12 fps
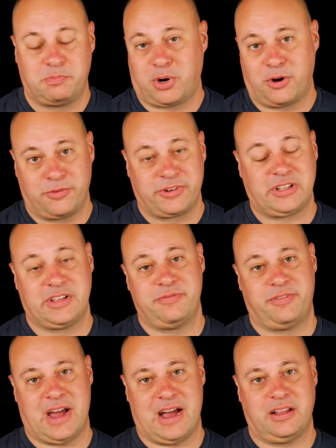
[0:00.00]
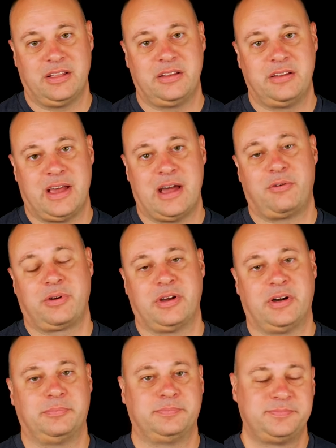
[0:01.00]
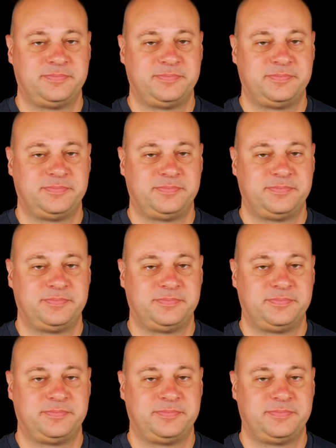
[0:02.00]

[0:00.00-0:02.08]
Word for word: a perfectly valid outcome.